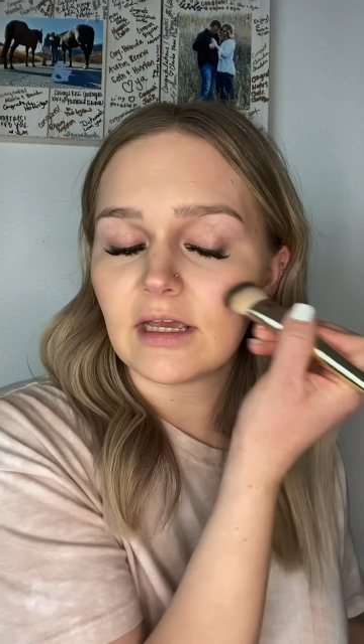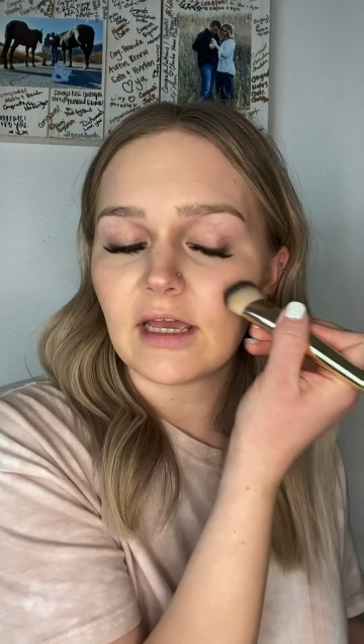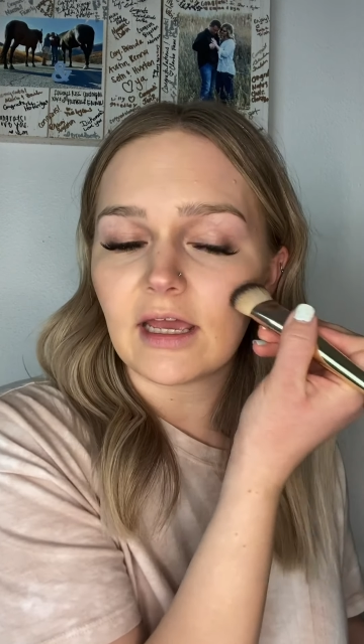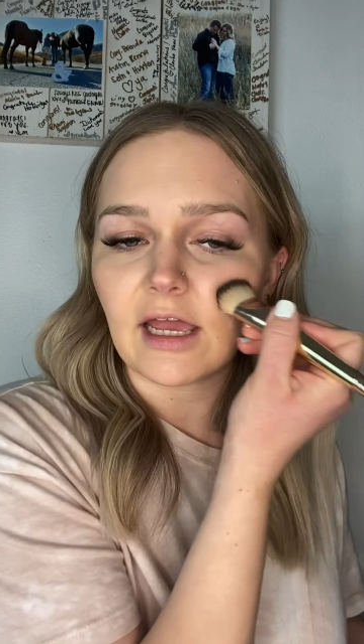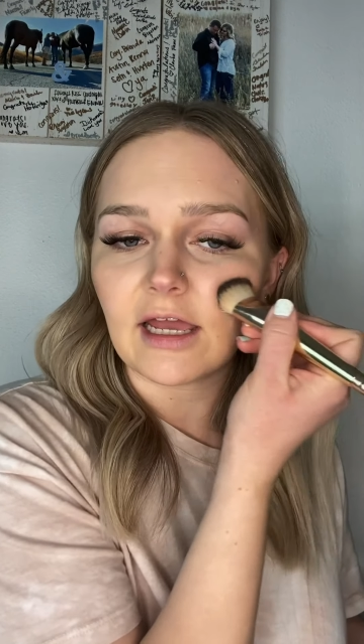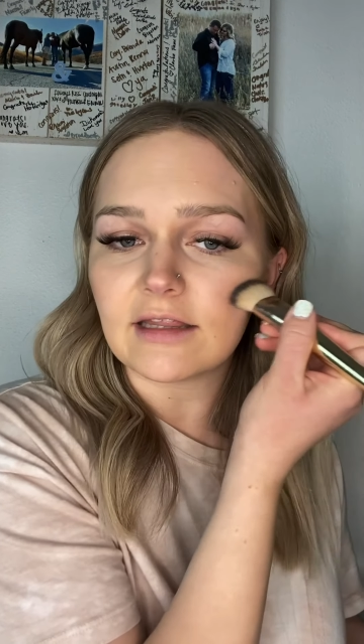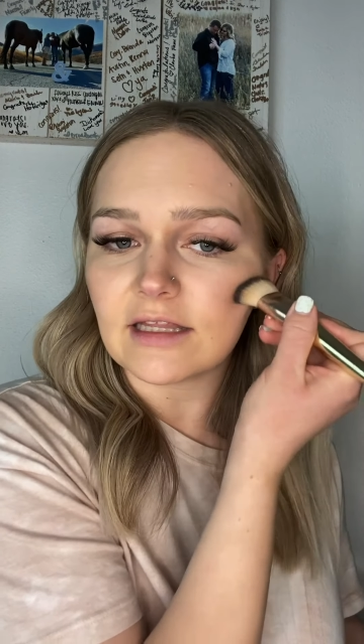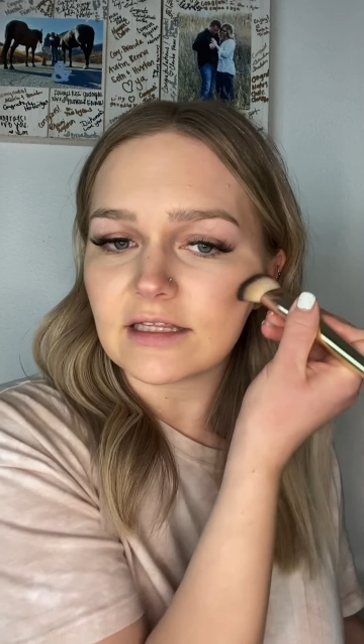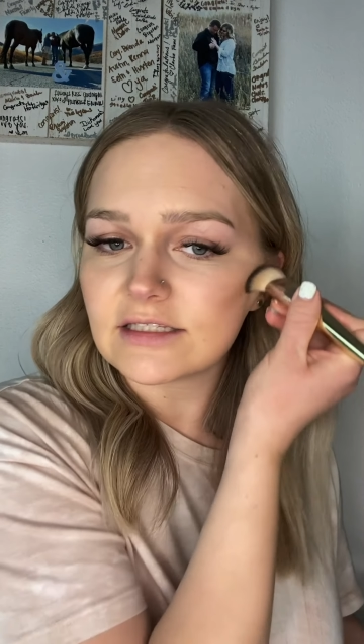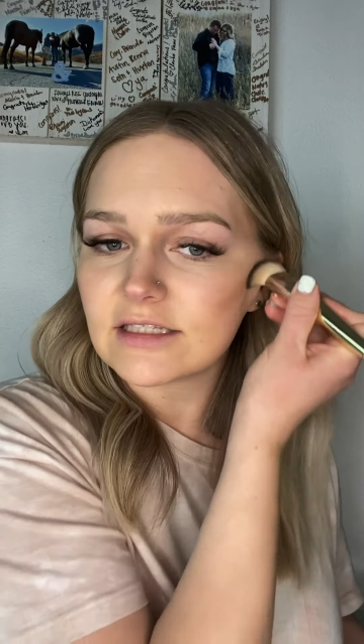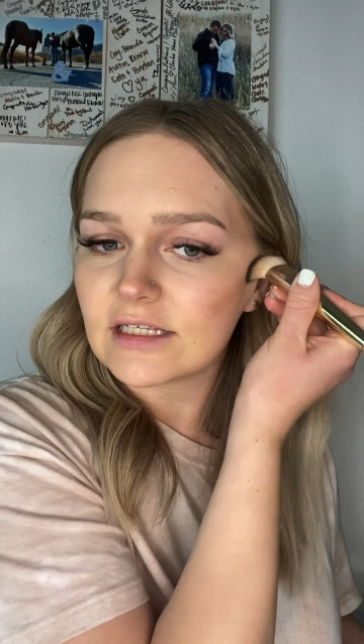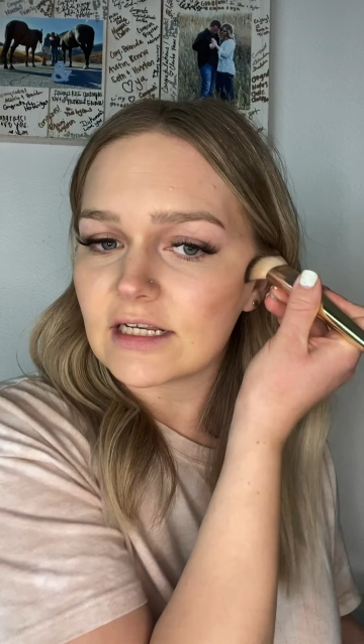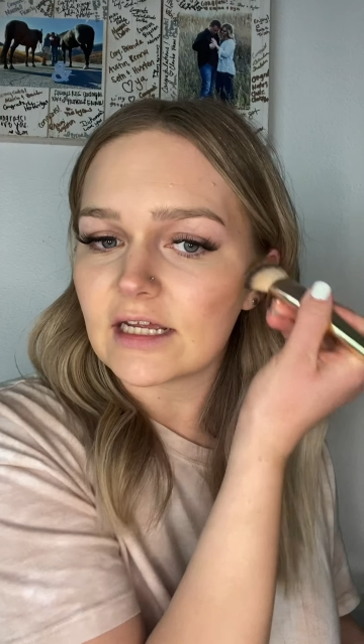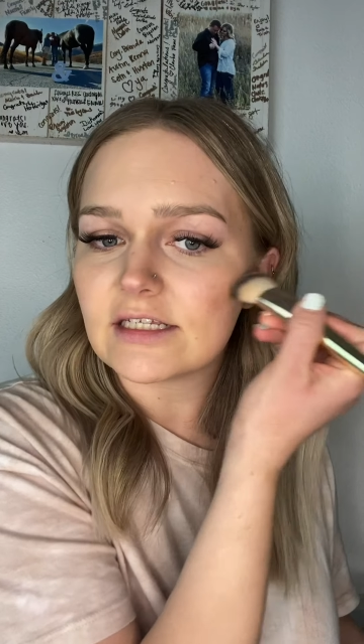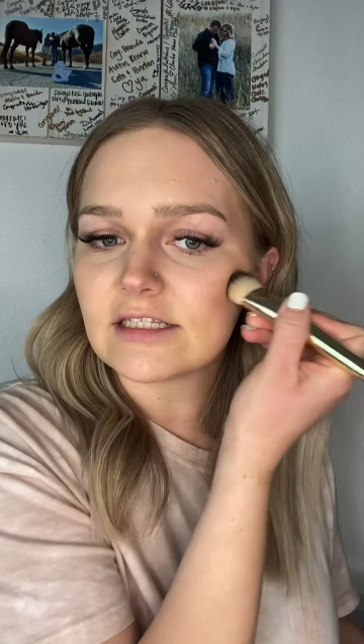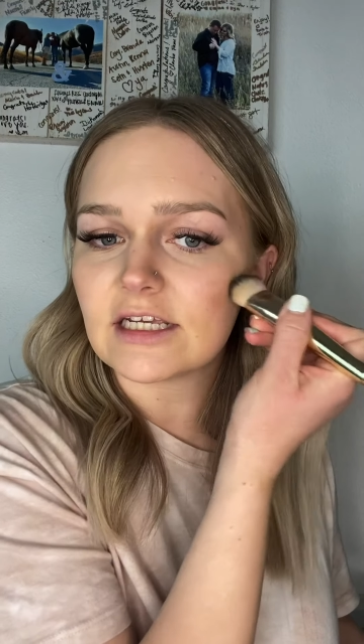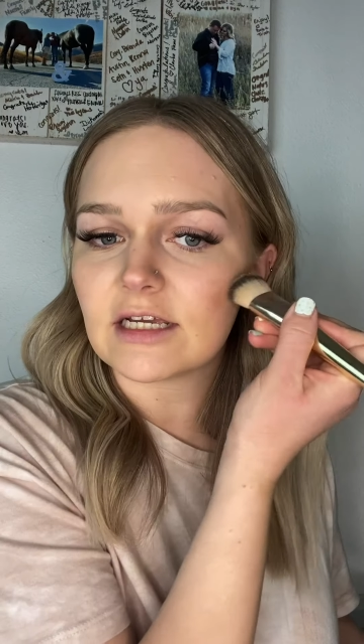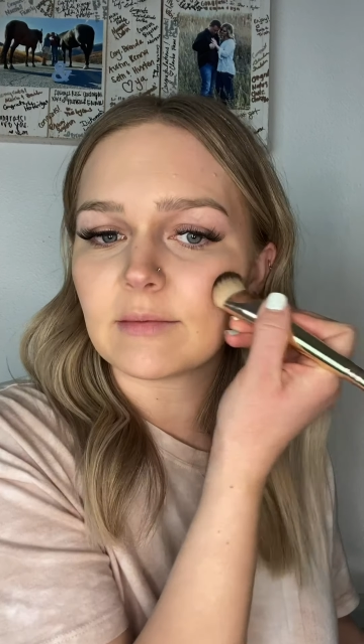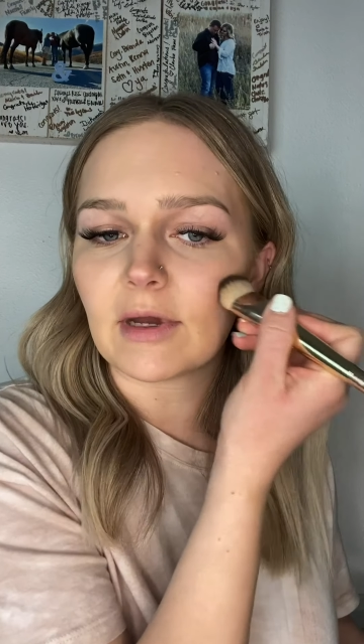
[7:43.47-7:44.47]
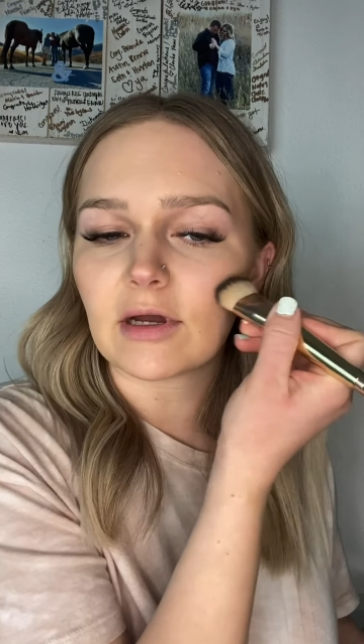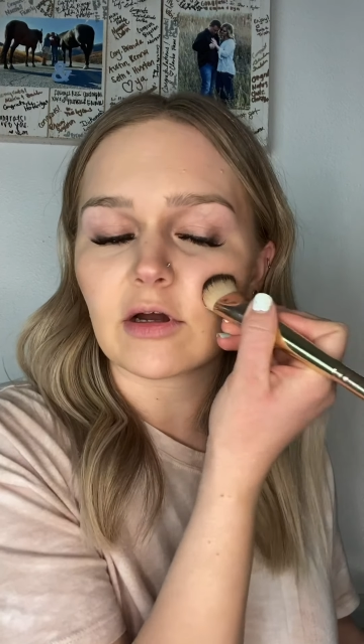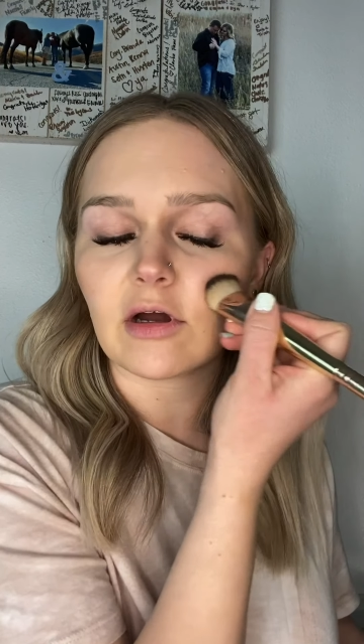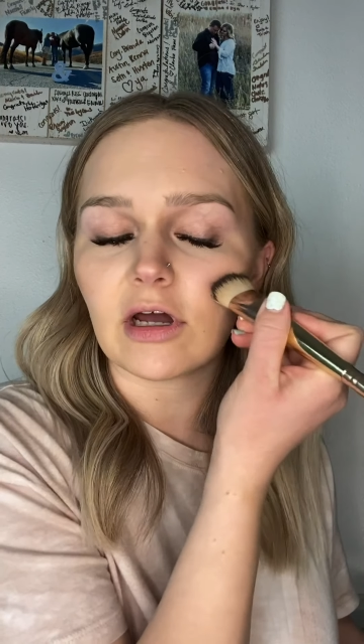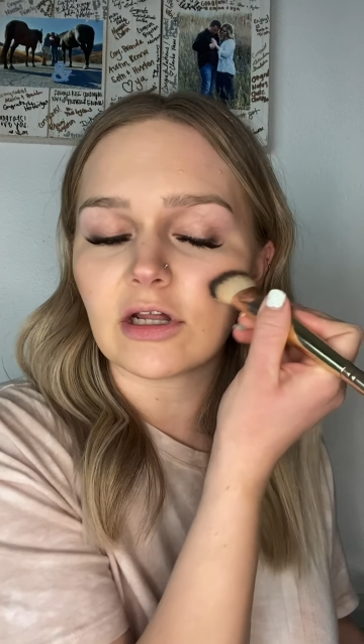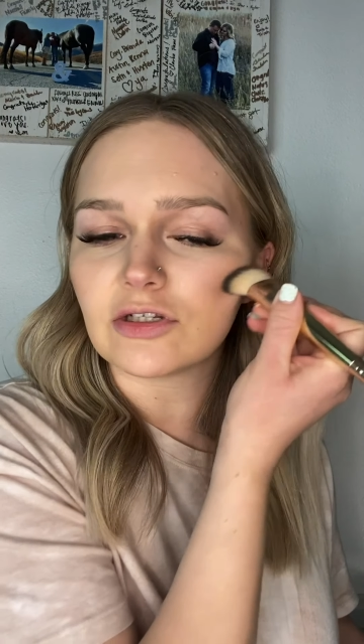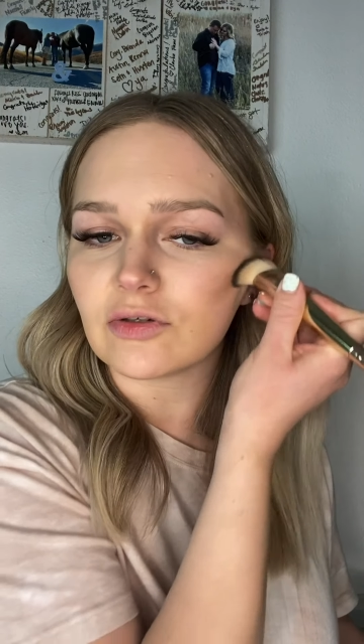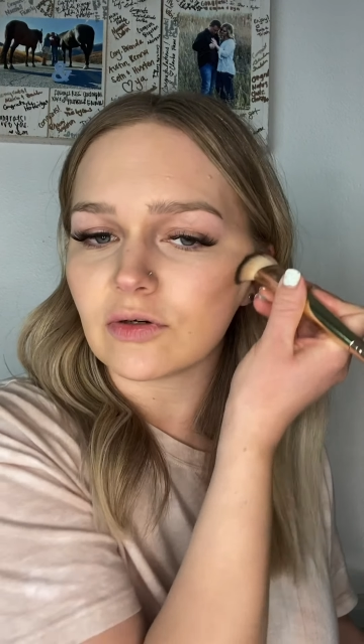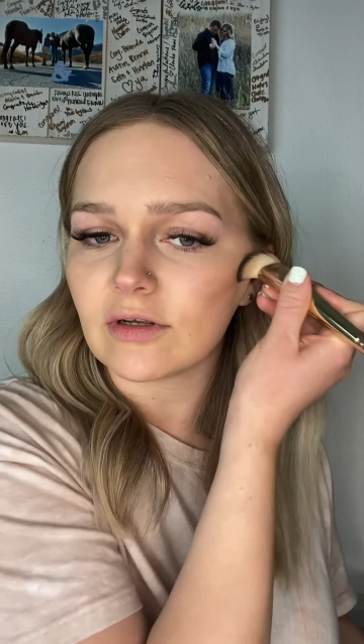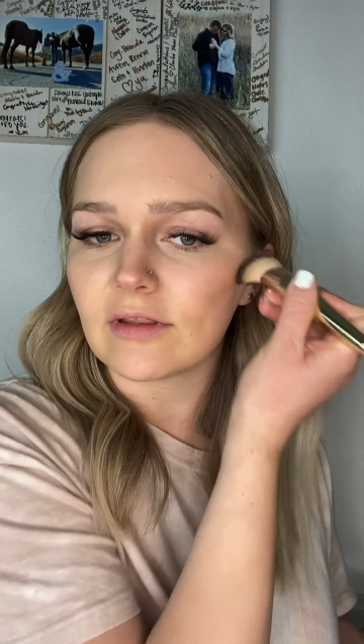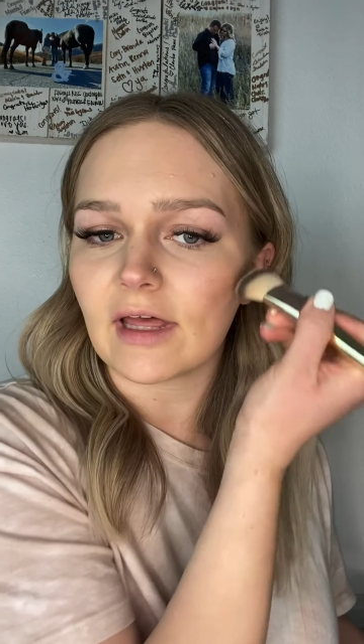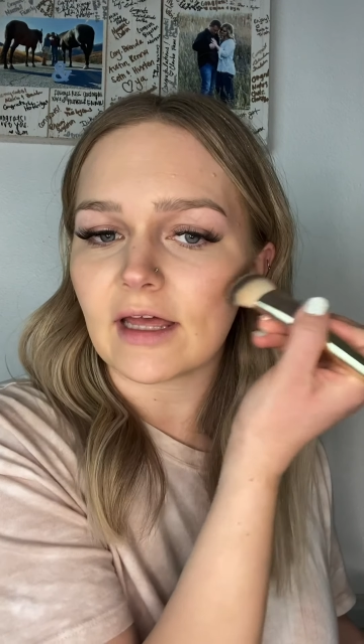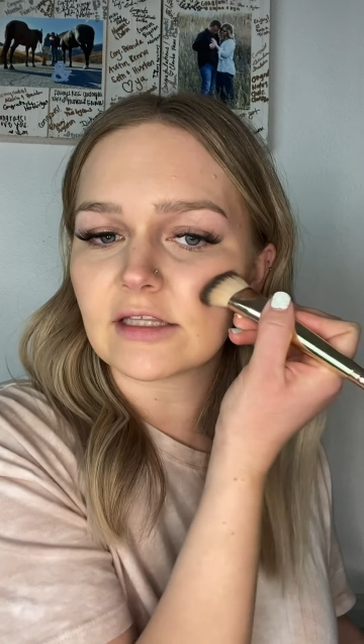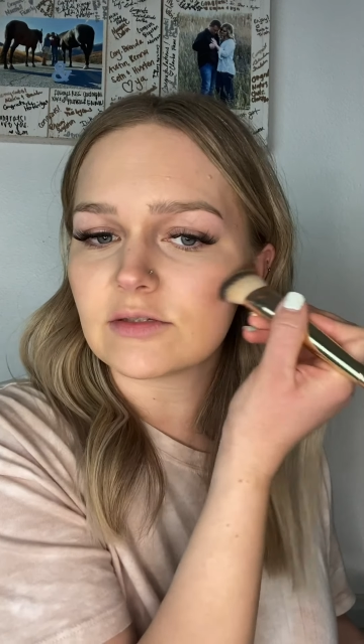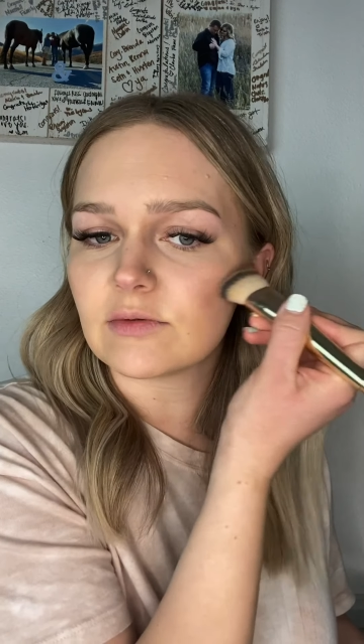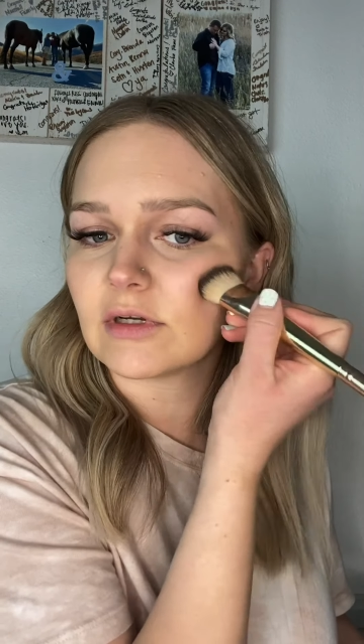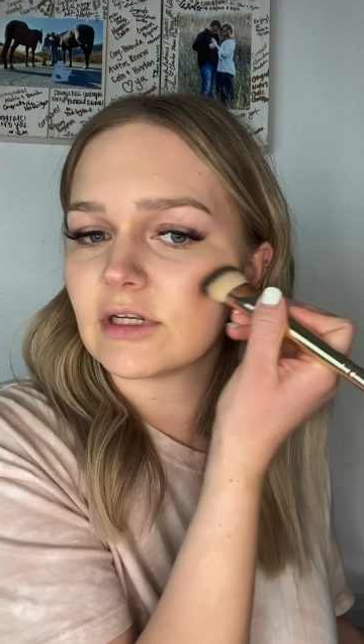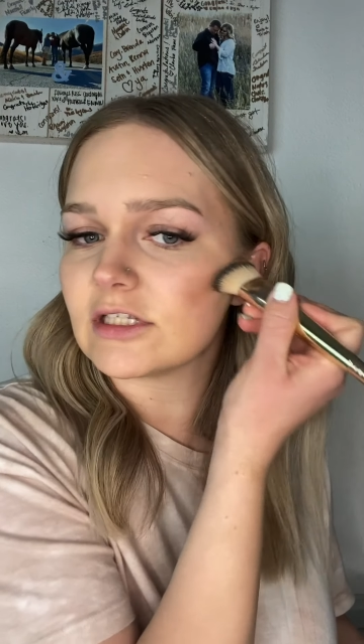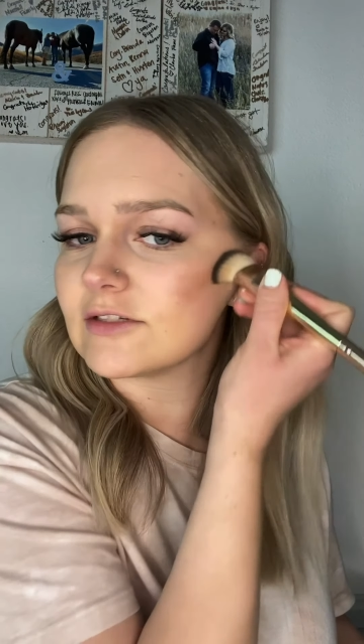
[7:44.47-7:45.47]
And that's the nice thing about contour. That's
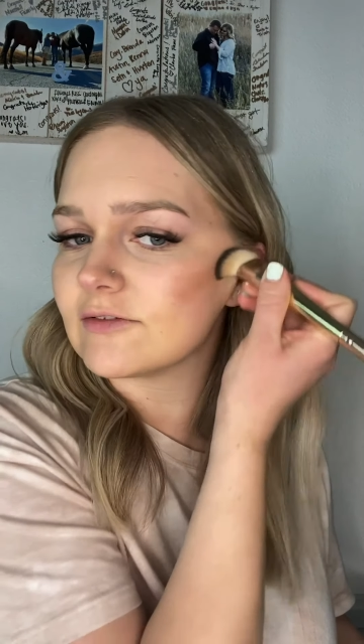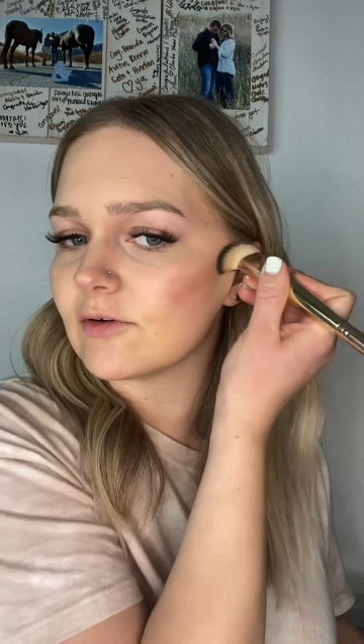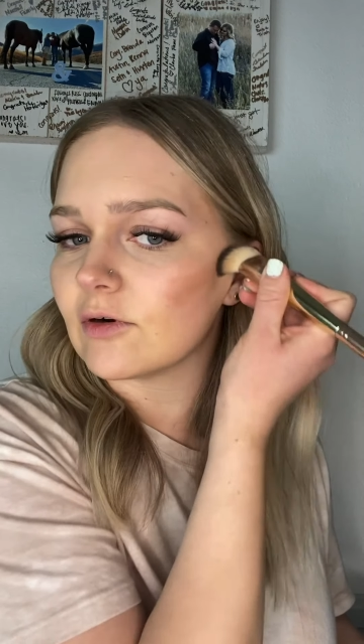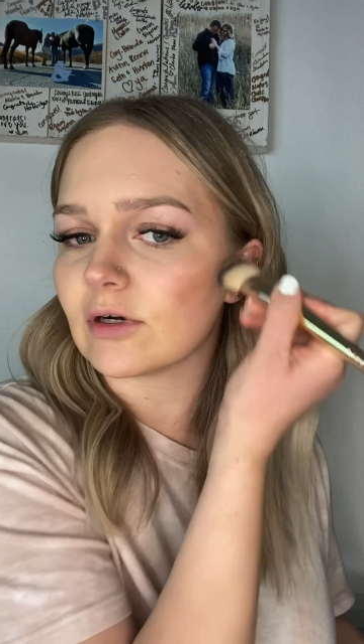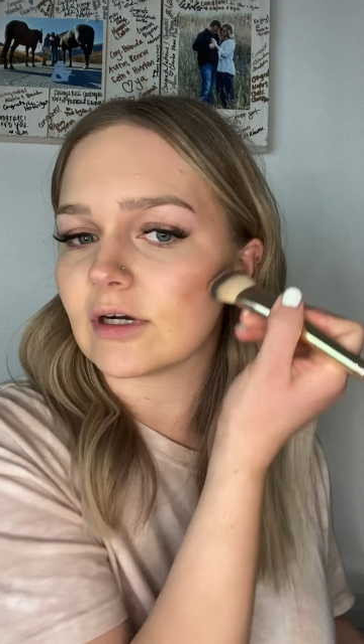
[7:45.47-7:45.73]
what it's for.